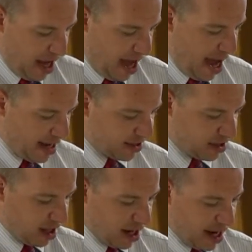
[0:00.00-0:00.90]
as,
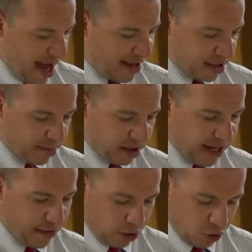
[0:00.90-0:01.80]
uh, as a
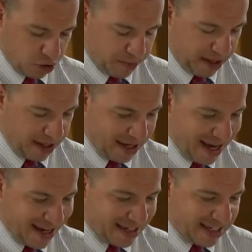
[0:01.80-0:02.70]
believer who's been
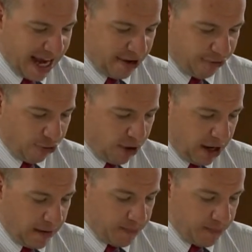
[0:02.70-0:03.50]
set free.